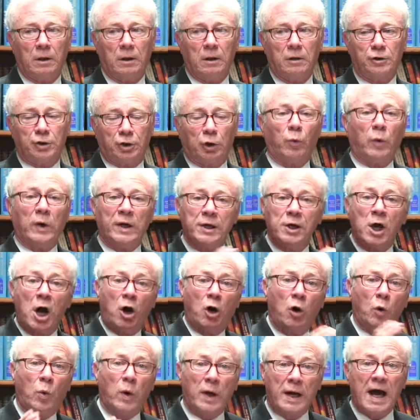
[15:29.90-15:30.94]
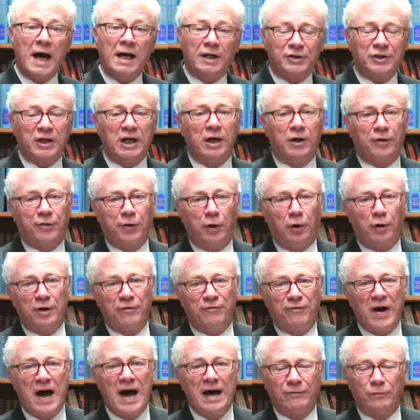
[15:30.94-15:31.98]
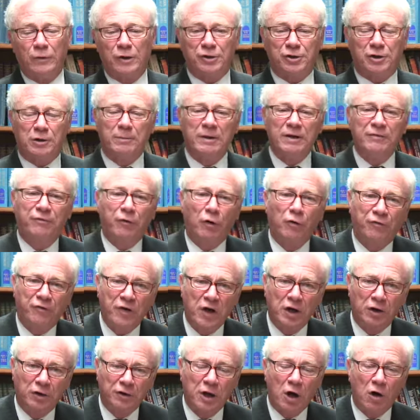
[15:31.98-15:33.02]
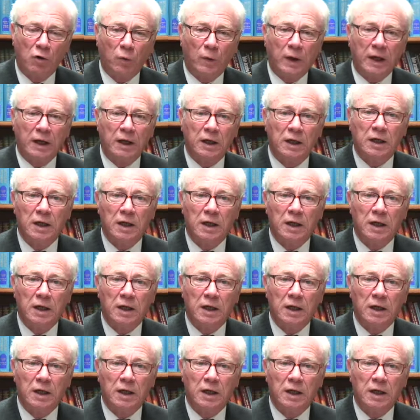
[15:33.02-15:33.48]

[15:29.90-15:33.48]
So we know when Isaiah 35 was to be fulfilled, don't we?